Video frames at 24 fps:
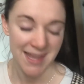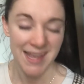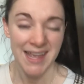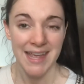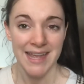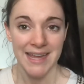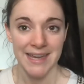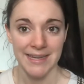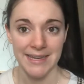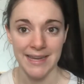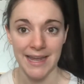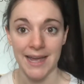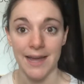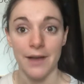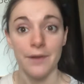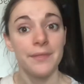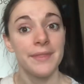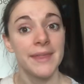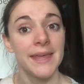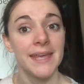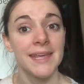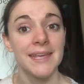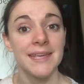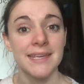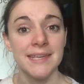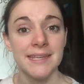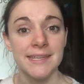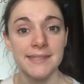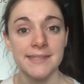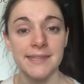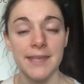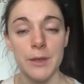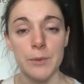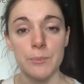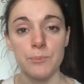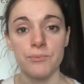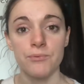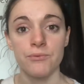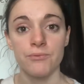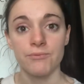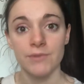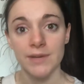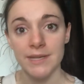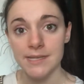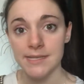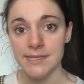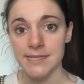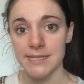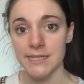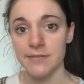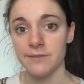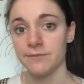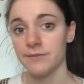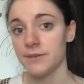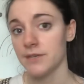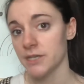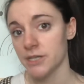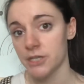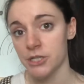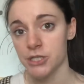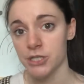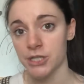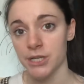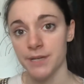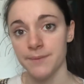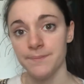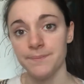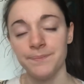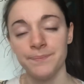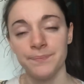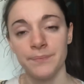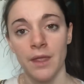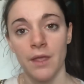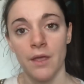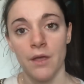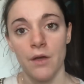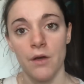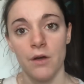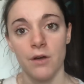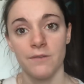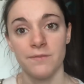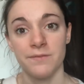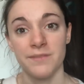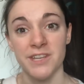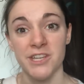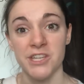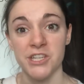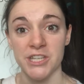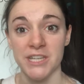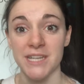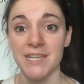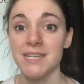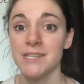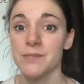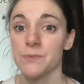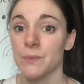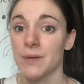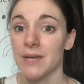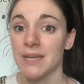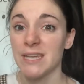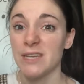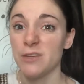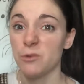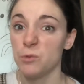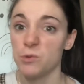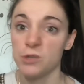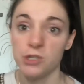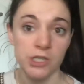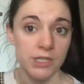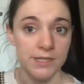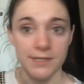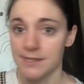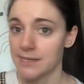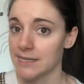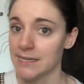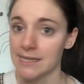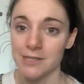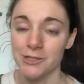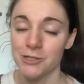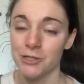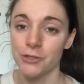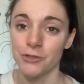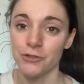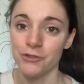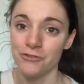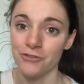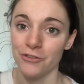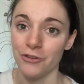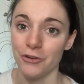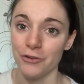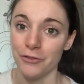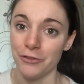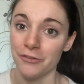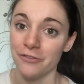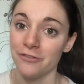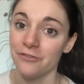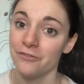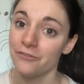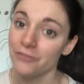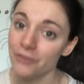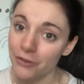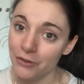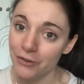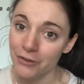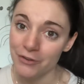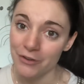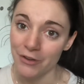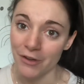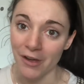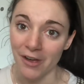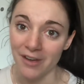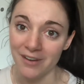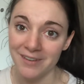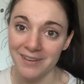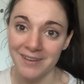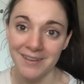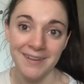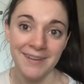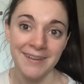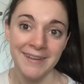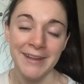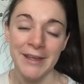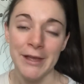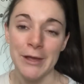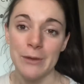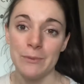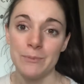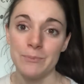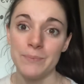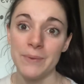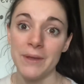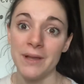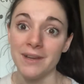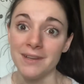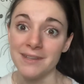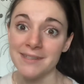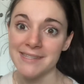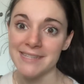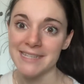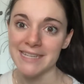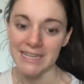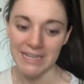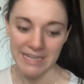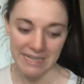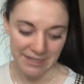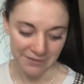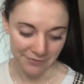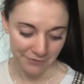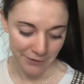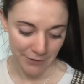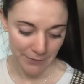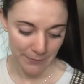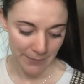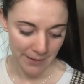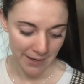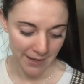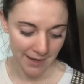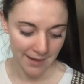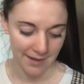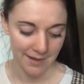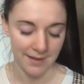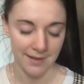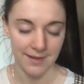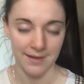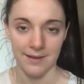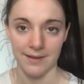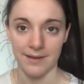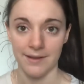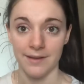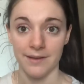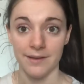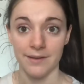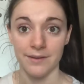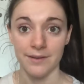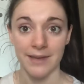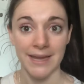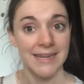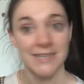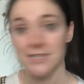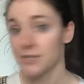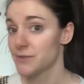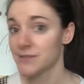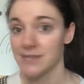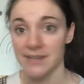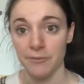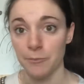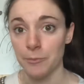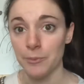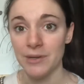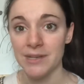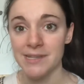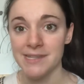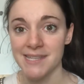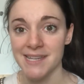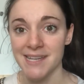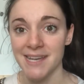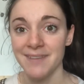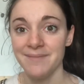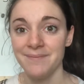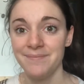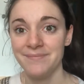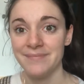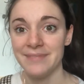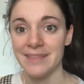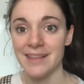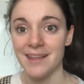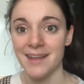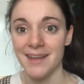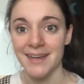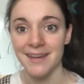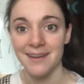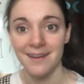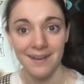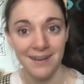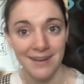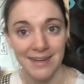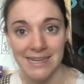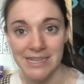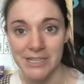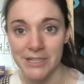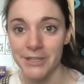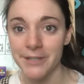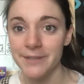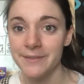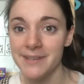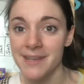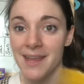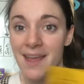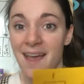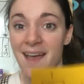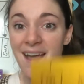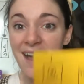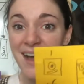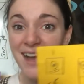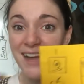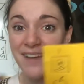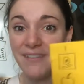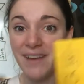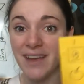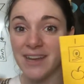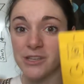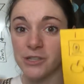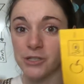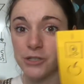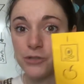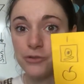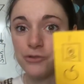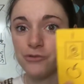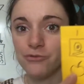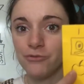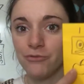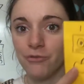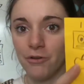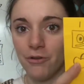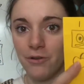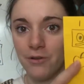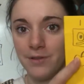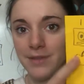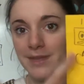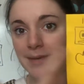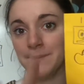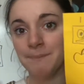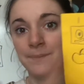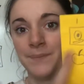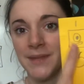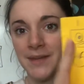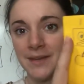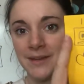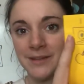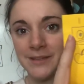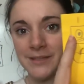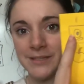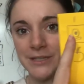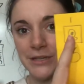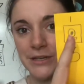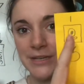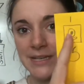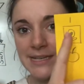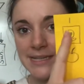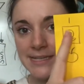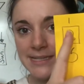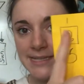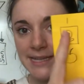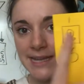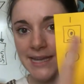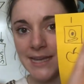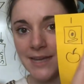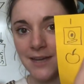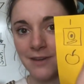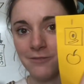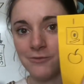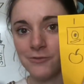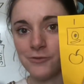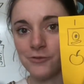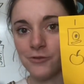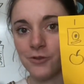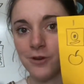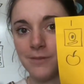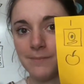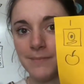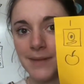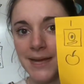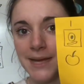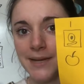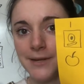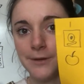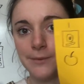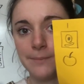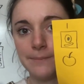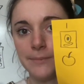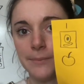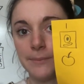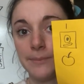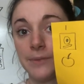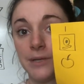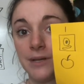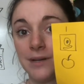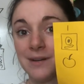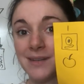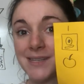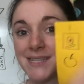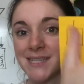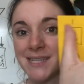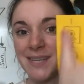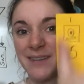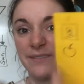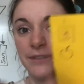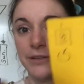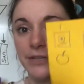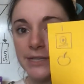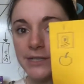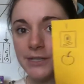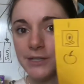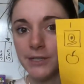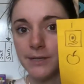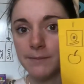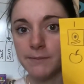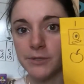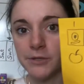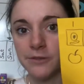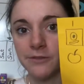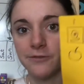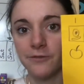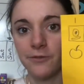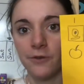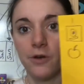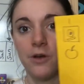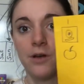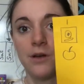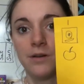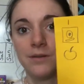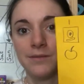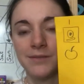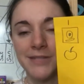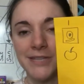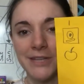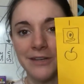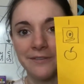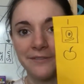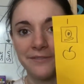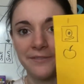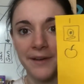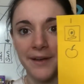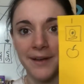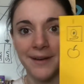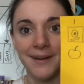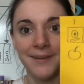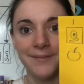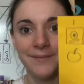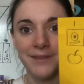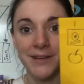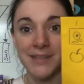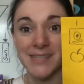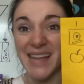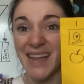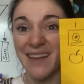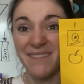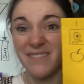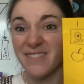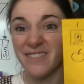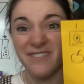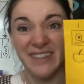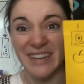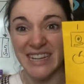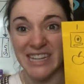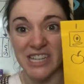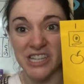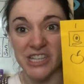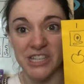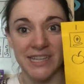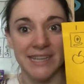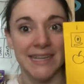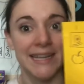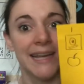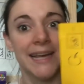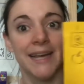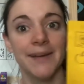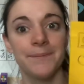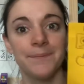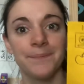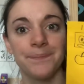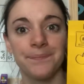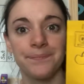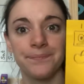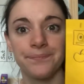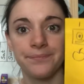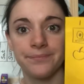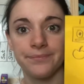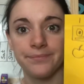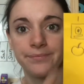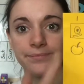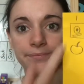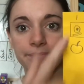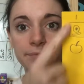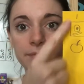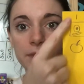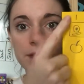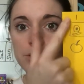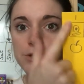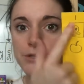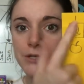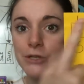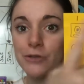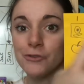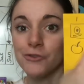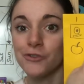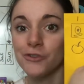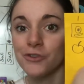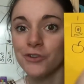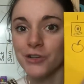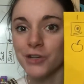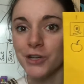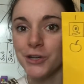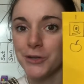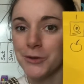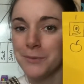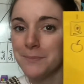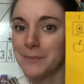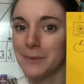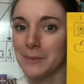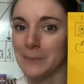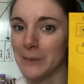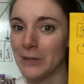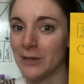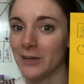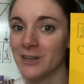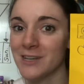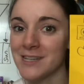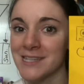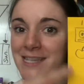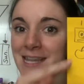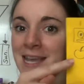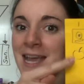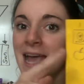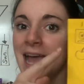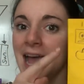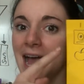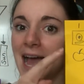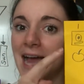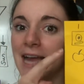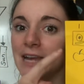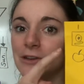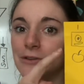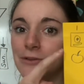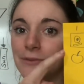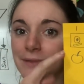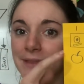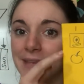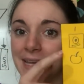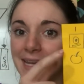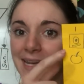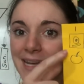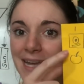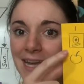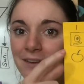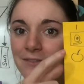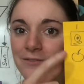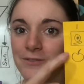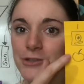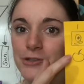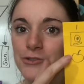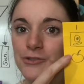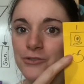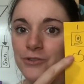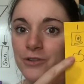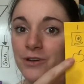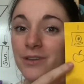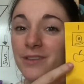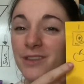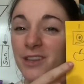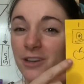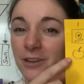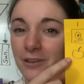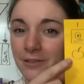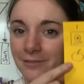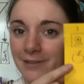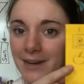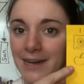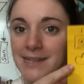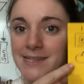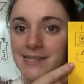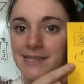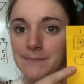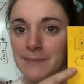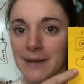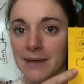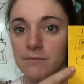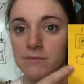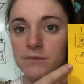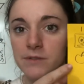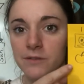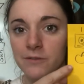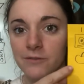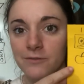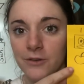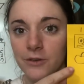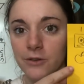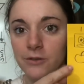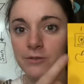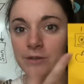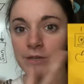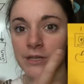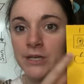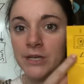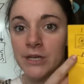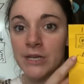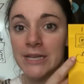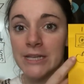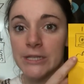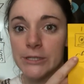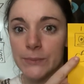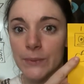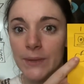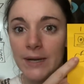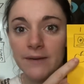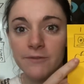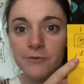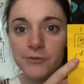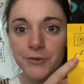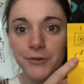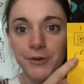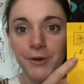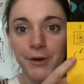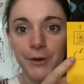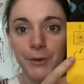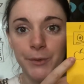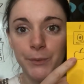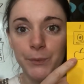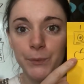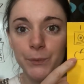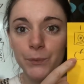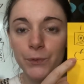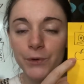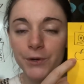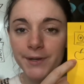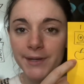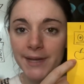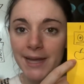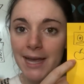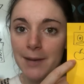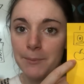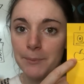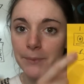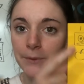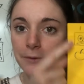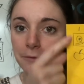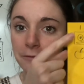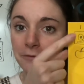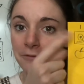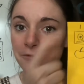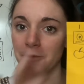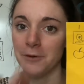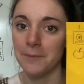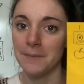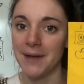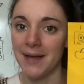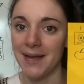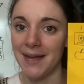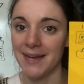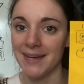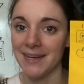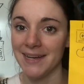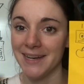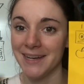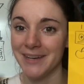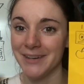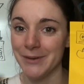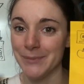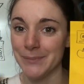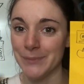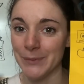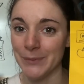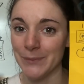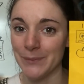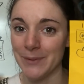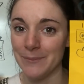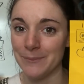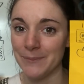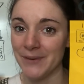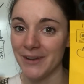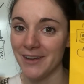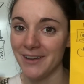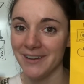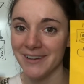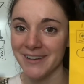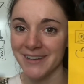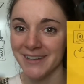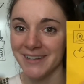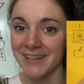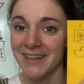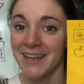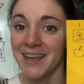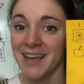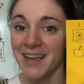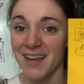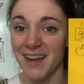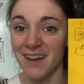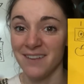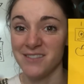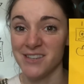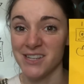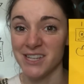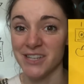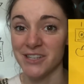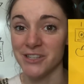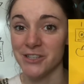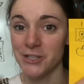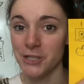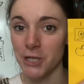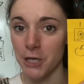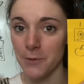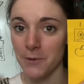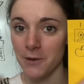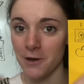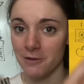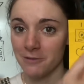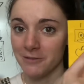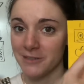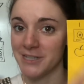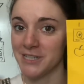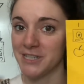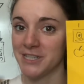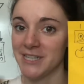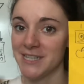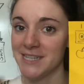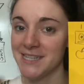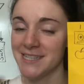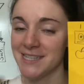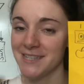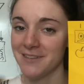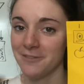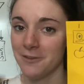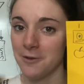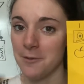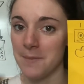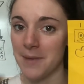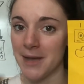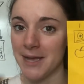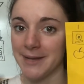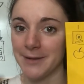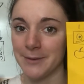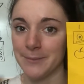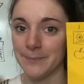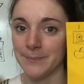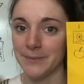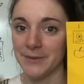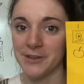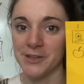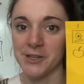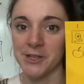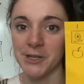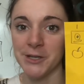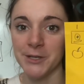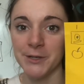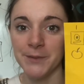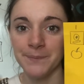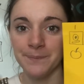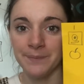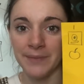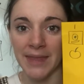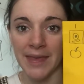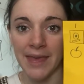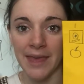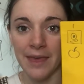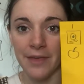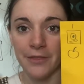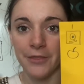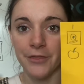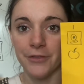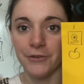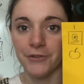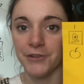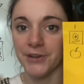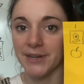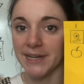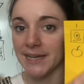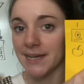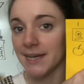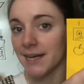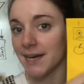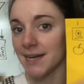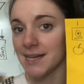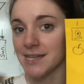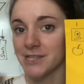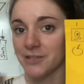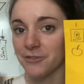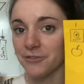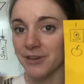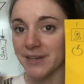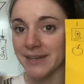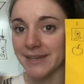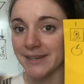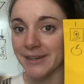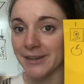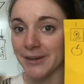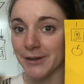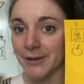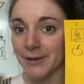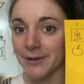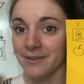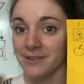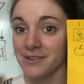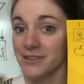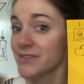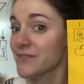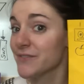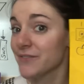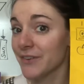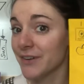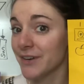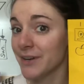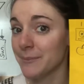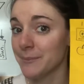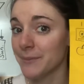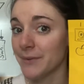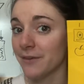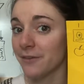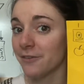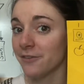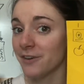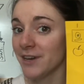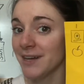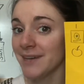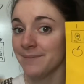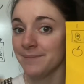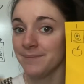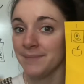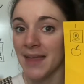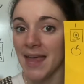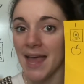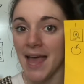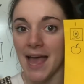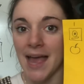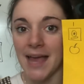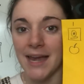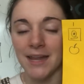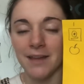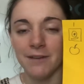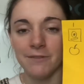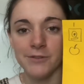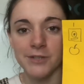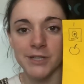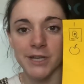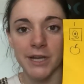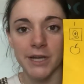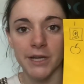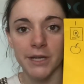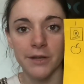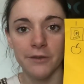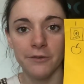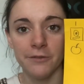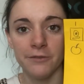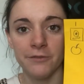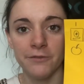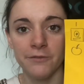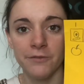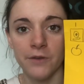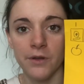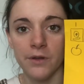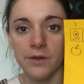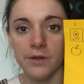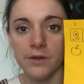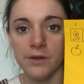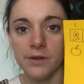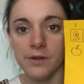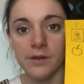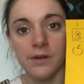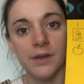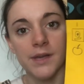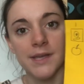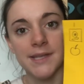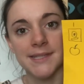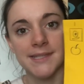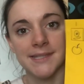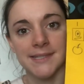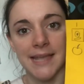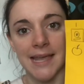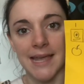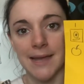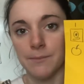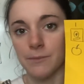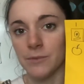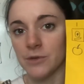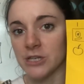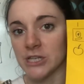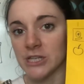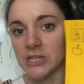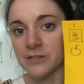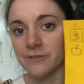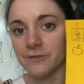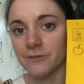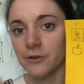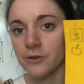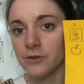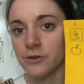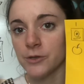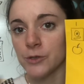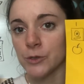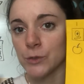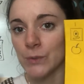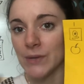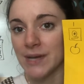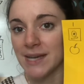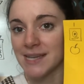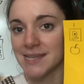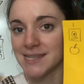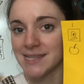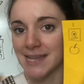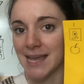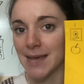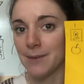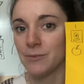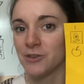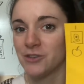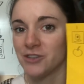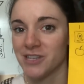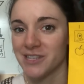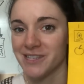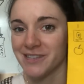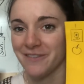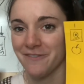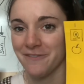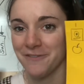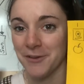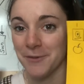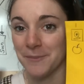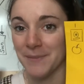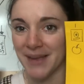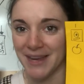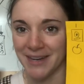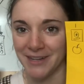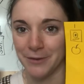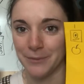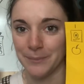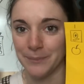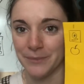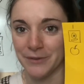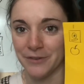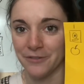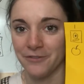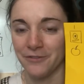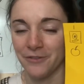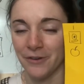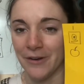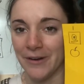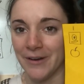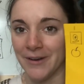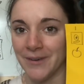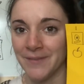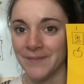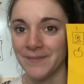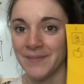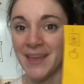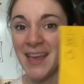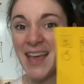Now, there is a printed version of the sheet where you would just need to draw the food on, but if you don't have a printer like I don't, I've had to draw them. So you can see I've drawn my number blocks. I've only done up to 4 so far because I haven't finished it yet. So you draw your number blocks and you then have to draw the correct amount of food. So I've drawn 1 apple for my number 1 block. I've done 2 oranges for my number 2, 3 ice cream cones for number 3, and I've done 4 sandwiches, 4 square sandwiches for my number 4.